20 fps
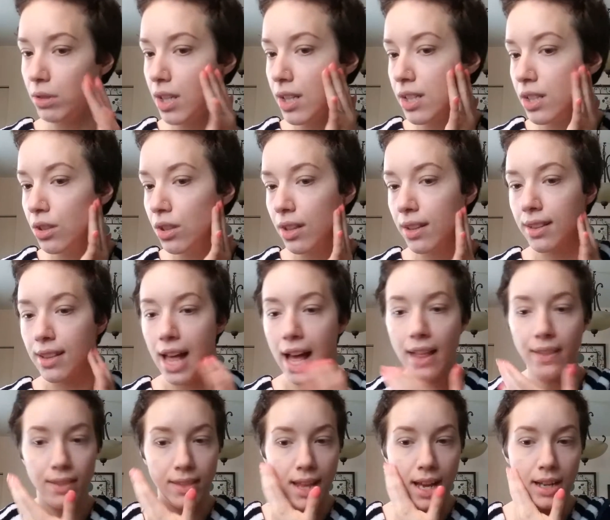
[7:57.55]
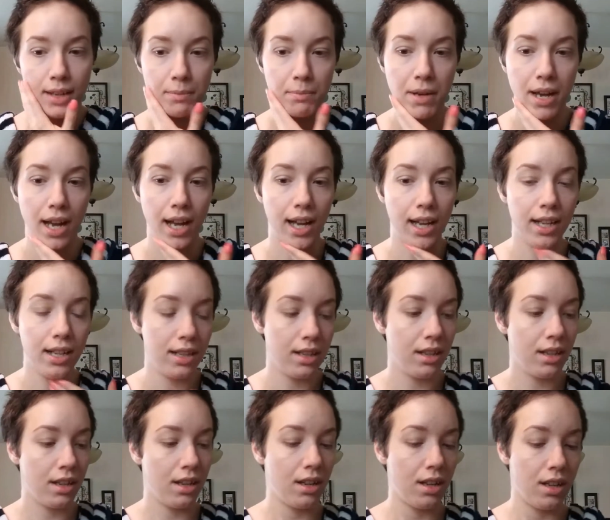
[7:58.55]
It doesn't look that bad.
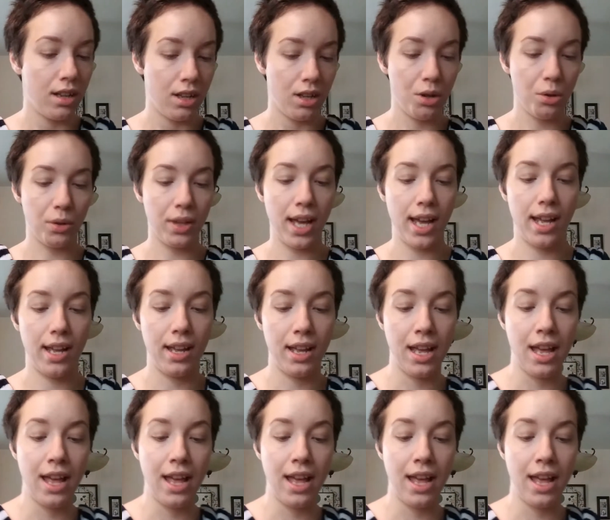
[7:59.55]
Okay,